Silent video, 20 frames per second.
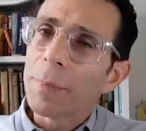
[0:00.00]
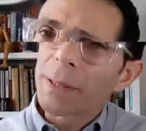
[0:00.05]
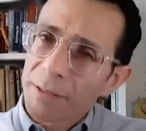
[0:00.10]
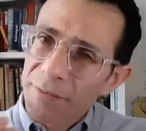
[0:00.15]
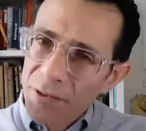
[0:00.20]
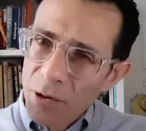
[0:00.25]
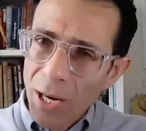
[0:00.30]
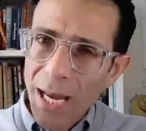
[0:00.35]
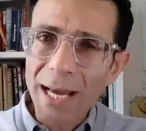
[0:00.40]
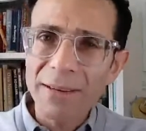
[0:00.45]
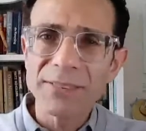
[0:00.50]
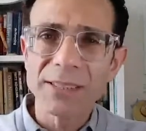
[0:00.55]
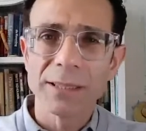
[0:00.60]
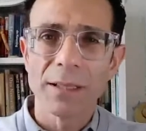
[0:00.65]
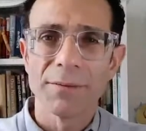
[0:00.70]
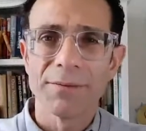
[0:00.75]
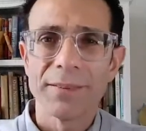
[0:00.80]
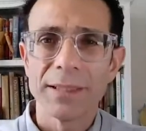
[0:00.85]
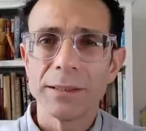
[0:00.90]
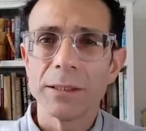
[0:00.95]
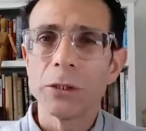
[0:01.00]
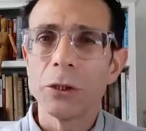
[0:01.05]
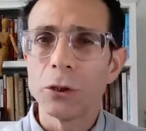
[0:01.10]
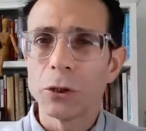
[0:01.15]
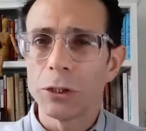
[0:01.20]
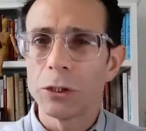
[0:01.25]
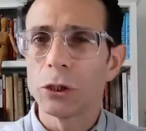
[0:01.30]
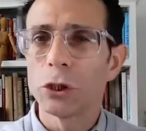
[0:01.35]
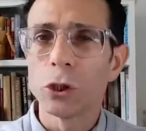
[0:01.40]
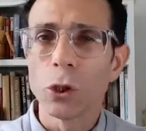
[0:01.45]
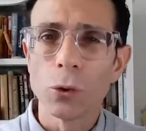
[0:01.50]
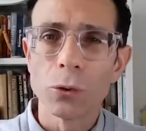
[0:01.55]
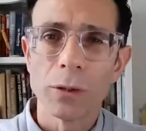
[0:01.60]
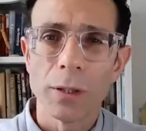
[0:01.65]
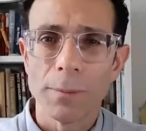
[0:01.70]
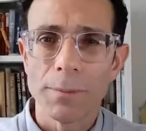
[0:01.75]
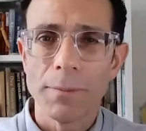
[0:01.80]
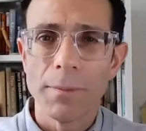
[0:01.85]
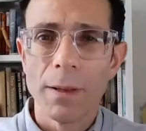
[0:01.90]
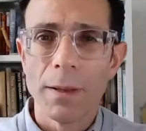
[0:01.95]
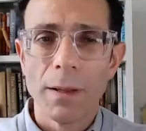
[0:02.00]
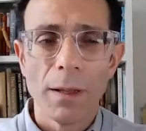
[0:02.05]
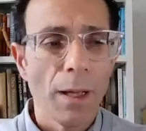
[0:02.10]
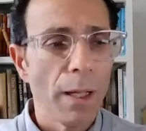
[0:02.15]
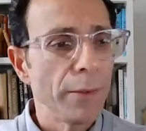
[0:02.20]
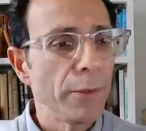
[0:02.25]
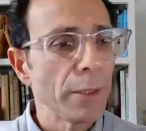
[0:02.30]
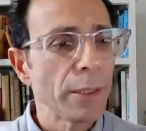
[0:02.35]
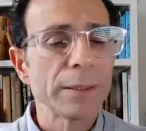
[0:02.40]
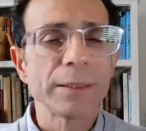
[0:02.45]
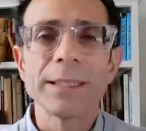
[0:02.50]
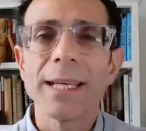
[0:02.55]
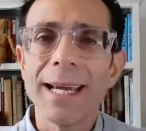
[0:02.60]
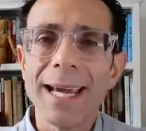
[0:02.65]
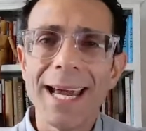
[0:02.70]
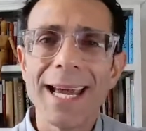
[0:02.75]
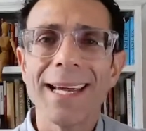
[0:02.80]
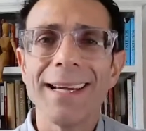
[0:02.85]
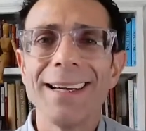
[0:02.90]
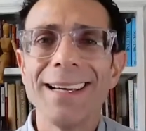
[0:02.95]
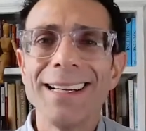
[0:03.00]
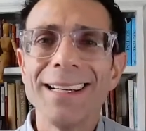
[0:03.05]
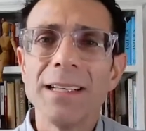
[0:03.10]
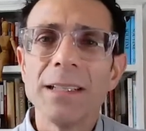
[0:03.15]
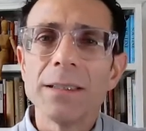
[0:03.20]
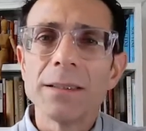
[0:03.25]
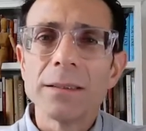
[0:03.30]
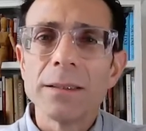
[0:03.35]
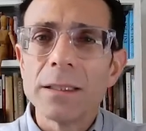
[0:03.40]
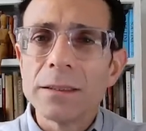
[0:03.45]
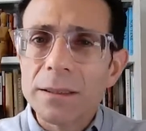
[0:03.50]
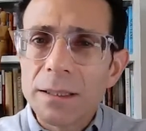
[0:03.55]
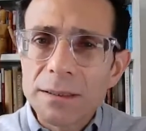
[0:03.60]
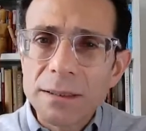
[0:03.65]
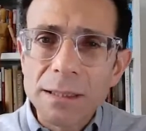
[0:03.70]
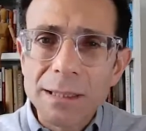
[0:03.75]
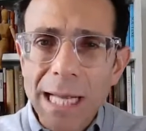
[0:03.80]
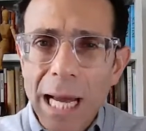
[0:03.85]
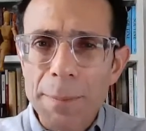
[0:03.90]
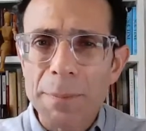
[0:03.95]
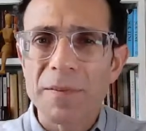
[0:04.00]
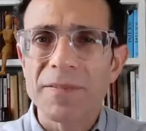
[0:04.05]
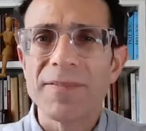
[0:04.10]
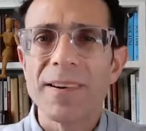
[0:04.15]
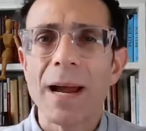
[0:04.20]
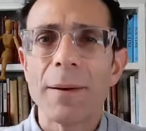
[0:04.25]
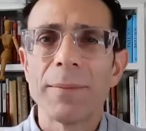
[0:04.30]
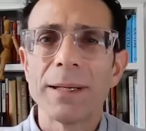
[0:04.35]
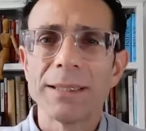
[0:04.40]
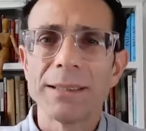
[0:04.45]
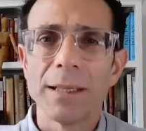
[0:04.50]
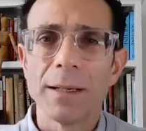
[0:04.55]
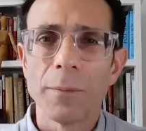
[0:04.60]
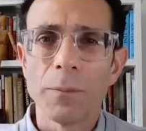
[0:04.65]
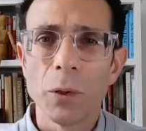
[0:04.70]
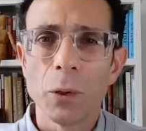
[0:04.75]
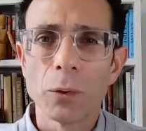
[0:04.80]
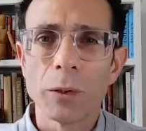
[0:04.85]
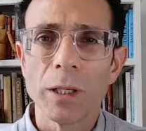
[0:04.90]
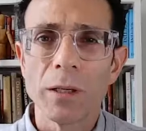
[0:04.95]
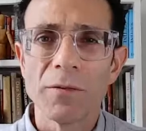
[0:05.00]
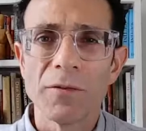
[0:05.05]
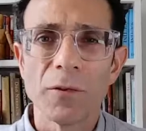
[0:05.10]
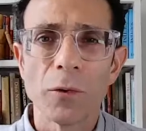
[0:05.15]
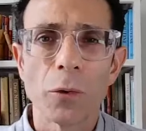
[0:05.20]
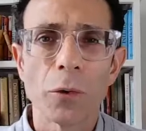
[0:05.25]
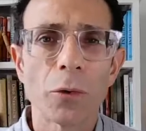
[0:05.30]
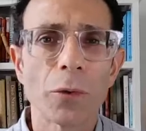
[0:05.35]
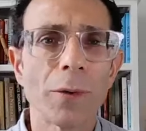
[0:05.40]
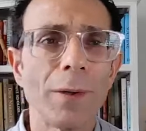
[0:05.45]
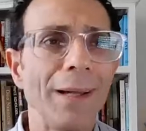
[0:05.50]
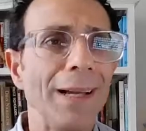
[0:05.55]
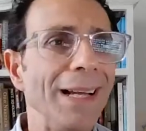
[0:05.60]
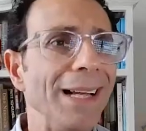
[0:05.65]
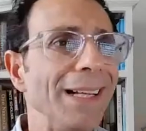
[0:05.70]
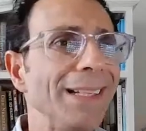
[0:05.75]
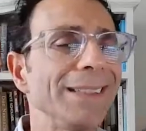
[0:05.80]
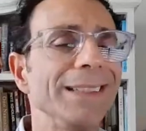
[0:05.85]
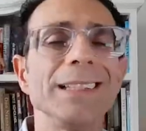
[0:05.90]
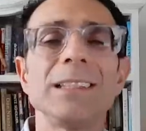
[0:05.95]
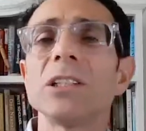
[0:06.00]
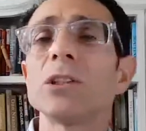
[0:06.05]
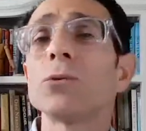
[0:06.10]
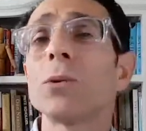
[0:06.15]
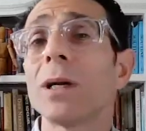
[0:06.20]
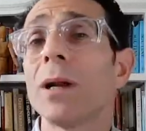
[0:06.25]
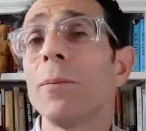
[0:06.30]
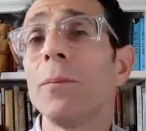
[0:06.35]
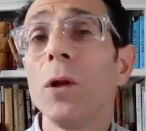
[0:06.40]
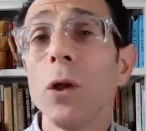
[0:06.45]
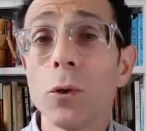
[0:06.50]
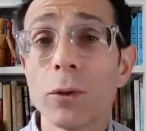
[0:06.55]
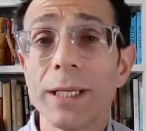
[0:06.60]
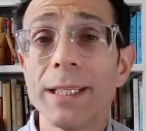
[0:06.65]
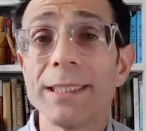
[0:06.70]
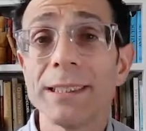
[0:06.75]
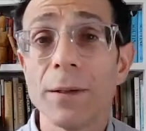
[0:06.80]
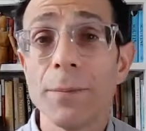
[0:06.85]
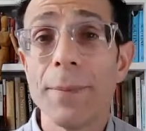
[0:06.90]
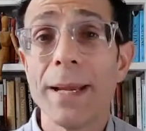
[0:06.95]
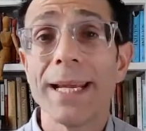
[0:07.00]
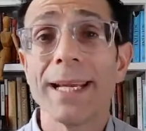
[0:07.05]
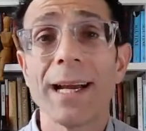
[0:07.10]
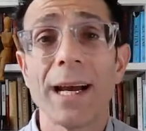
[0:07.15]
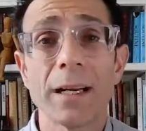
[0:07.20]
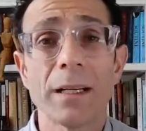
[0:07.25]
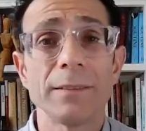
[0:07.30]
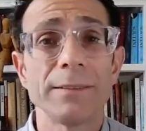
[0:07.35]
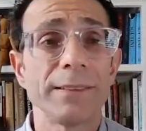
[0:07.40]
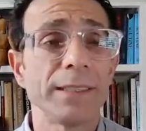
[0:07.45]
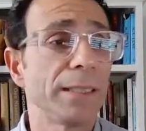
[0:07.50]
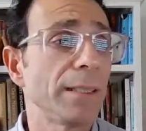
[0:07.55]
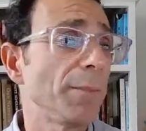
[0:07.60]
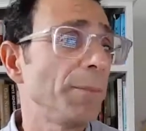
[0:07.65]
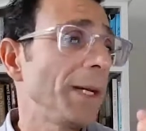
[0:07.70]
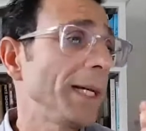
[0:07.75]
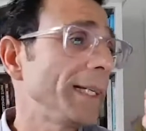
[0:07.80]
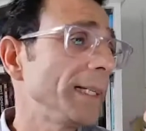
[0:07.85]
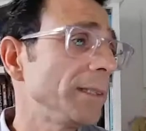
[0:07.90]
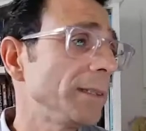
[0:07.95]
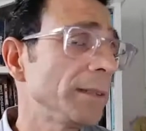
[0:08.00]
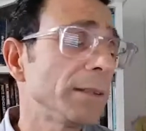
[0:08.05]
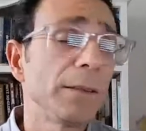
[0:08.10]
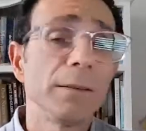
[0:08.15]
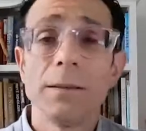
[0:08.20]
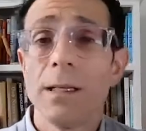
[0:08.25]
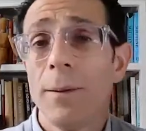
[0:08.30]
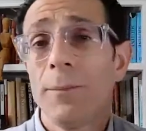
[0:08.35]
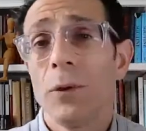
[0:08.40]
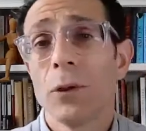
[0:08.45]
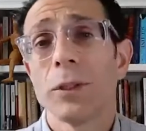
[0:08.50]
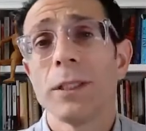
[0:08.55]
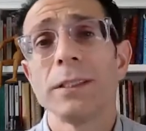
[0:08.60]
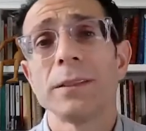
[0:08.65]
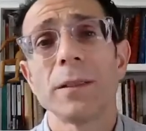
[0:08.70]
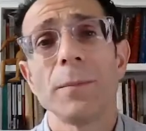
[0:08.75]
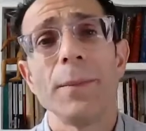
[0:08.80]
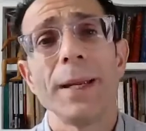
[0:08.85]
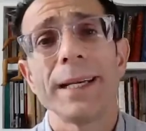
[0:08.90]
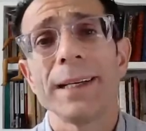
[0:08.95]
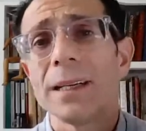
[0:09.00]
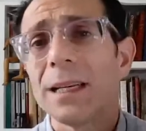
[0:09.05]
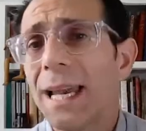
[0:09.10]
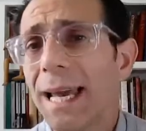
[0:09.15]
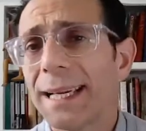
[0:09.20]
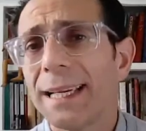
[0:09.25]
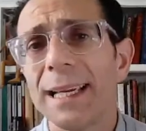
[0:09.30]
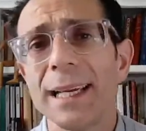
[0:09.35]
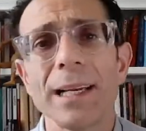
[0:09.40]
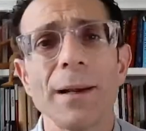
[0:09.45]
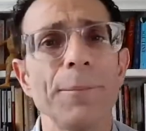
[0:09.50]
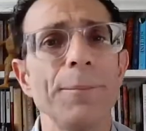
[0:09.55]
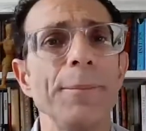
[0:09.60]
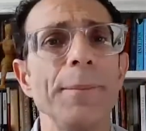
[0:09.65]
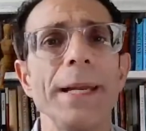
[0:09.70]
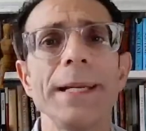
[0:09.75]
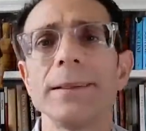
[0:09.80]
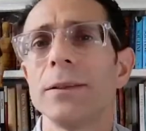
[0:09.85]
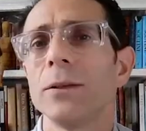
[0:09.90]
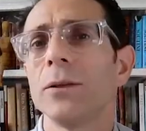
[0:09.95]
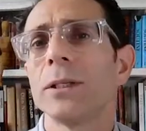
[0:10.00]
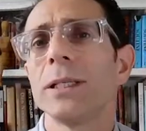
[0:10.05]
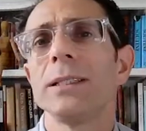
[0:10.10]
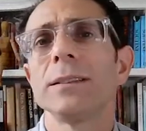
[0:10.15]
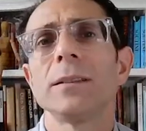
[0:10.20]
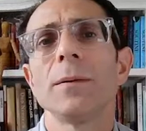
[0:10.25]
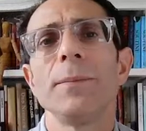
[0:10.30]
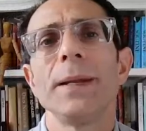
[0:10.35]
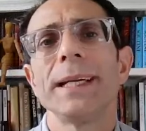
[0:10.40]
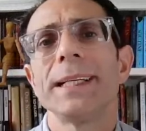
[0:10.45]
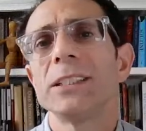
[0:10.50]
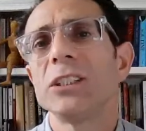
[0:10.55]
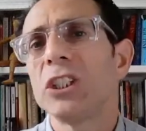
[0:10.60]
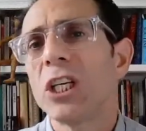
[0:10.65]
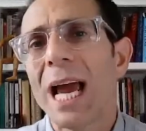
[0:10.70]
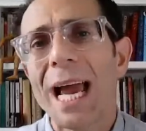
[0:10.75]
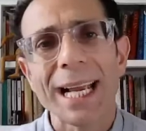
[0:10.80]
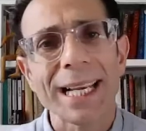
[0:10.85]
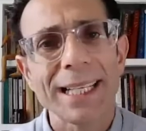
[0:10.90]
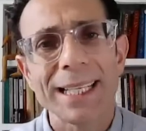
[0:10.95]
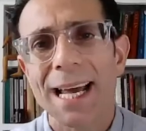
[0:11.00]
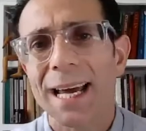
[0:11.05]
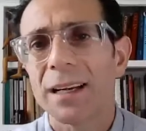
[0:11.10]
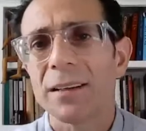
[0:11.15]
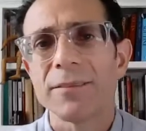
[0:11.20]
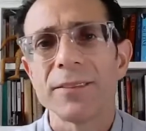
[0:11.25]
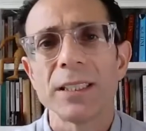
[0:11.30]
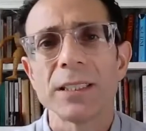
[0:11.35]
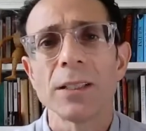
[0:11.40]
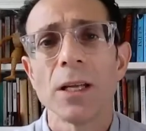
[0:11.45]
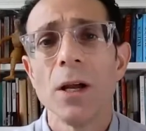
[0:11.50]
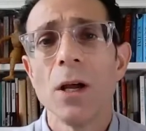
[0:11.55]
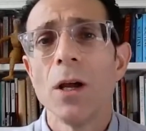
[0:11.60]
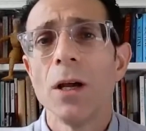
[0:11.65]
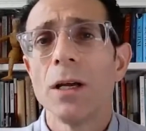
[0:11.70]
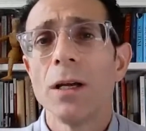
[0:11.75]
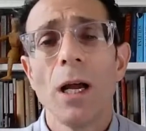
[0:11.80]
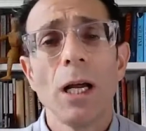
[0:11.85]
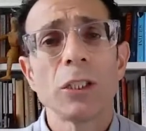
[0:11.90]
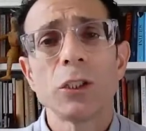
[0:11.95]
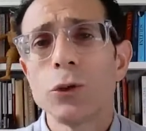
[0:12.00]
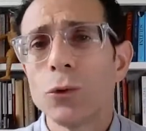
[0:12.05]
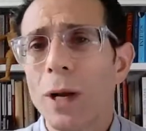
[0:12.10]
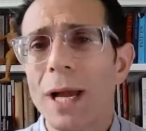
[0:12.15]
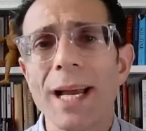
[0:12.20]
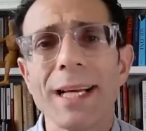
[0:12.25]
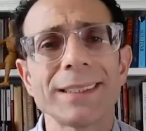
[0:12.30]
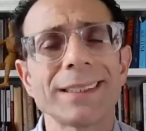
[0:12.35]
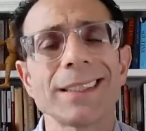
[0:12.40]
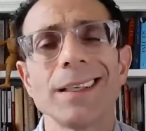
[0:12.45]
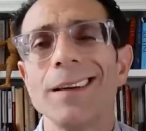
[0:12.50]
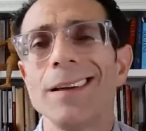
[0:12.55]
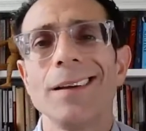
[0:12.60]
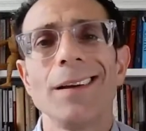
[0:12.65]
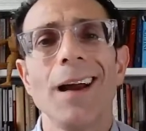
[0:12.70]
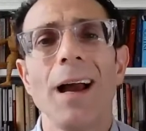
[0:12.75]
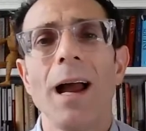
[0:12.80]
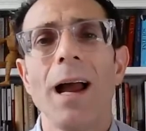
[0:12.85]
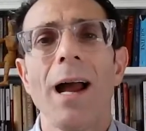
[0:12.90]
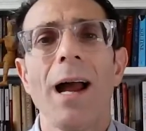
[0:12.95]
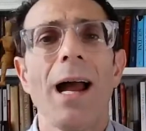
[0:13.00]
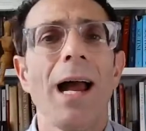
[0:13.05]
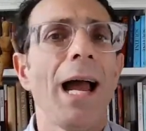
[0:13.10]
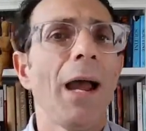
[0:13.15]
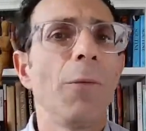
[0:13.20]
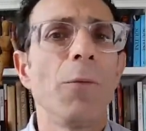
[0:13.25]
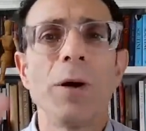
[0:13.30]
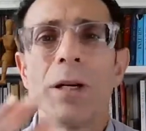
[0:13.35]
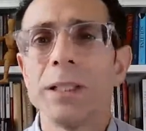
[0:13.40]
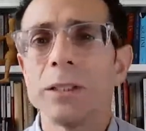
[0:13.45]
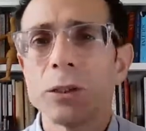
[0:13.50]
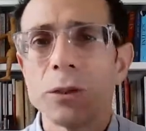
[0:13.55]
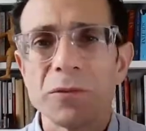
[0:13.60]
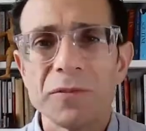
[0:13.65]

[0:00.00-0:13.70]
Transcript: But if you have something that you can show them and you can say, hey, this is the type of fabric that I'm looking for. This is what I'm looking to make out of it. I'm looking to make a legging. Looking to make a jacket out of it, a dress. I want